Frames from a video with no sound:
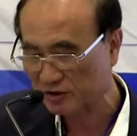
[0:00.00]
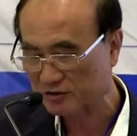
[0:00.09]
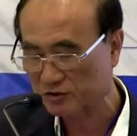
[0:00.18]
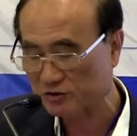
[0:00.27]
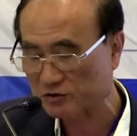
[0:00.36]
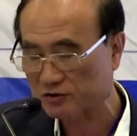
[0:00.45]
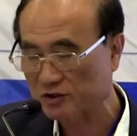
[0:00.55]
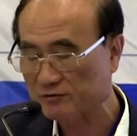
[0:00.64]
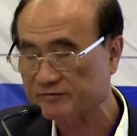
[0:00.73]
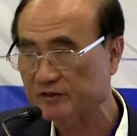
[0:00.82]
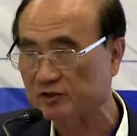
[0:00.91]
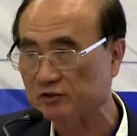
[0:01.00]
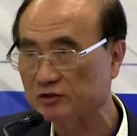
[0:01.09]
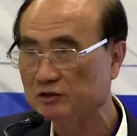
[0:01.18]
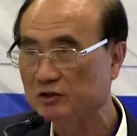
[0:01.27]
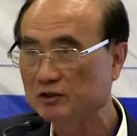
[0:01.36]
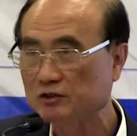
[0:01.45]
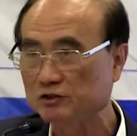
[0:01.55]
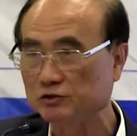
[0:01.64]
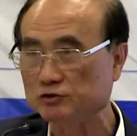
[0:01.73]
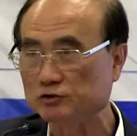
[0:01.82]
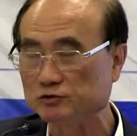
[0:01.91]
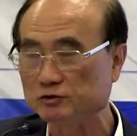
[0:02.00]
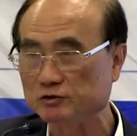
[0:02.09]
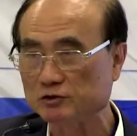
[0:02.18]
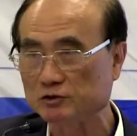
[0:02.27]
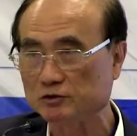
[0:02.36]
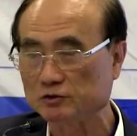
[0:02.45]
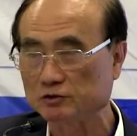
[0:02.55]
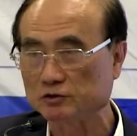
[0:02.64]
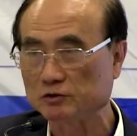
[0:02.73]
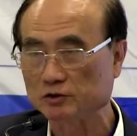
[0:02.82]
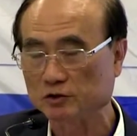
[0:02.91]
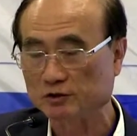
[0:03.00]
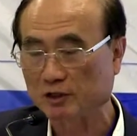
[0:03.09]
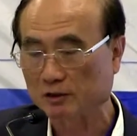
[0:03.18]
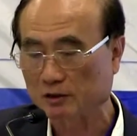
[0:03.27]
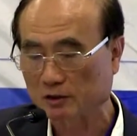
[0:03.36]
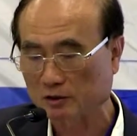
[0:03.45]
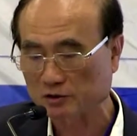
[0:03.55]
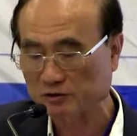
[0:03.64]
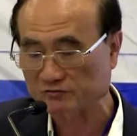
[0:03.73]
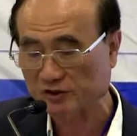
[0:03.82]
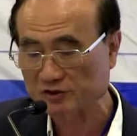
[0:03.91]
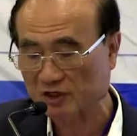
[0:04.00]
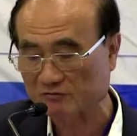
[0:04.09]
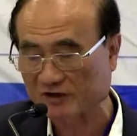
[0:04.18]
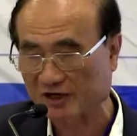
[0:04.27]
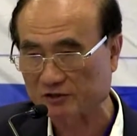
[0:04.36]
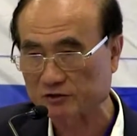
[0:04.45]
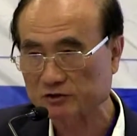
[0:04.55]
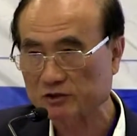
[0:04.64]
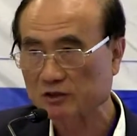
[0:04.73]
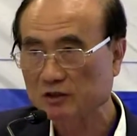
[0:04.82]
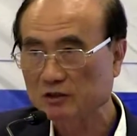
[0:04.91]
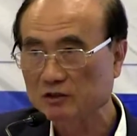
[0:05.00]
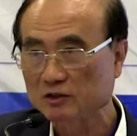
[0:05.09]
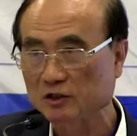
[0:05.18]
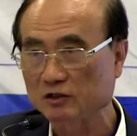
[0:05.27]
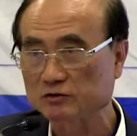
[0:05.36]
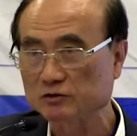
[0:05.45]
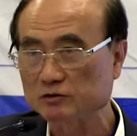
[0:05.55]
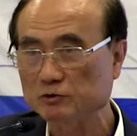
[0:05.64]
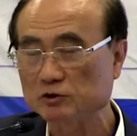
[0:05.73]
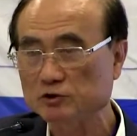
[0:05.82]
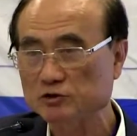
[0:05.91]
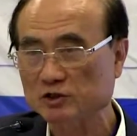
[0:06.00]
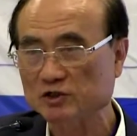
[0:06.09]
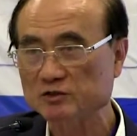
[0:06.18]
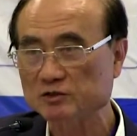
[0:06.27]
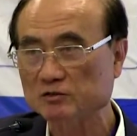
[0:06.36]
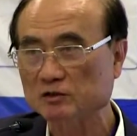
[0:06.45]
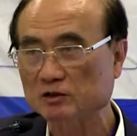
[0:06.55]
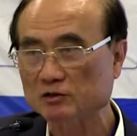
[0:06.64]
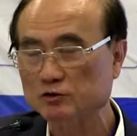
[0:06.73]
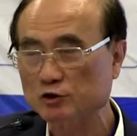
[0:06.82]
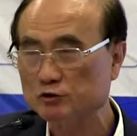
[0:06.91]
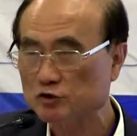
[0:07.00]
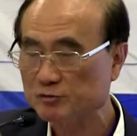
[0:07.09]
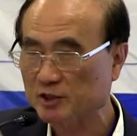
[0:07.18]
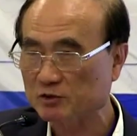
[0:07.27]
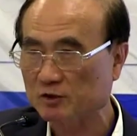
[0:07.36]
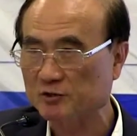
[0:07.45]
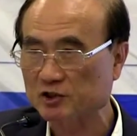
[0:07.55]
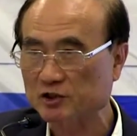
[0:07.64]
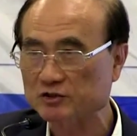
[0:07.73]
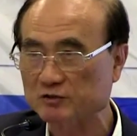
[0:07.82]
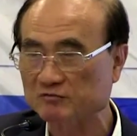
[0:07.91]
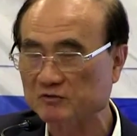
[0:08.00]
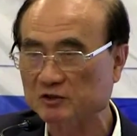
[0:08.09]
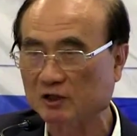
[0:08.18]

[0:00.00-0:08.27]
actually is different in influenza virus, and transcription and replication